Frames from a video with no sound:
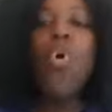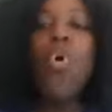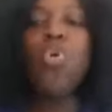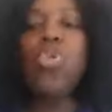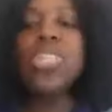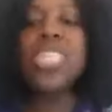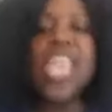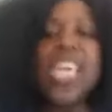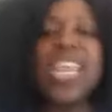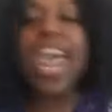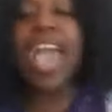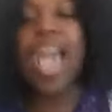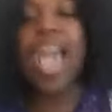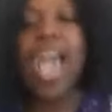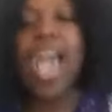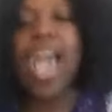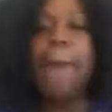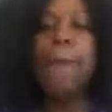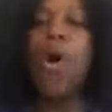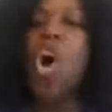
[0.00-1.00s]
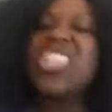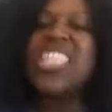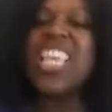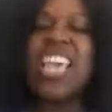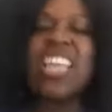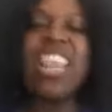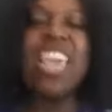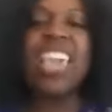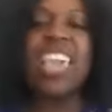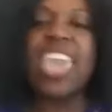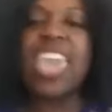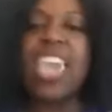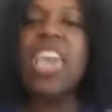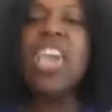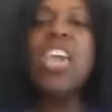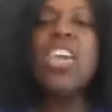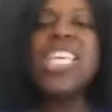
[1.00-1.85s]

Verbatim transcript: Hutelaha potelege.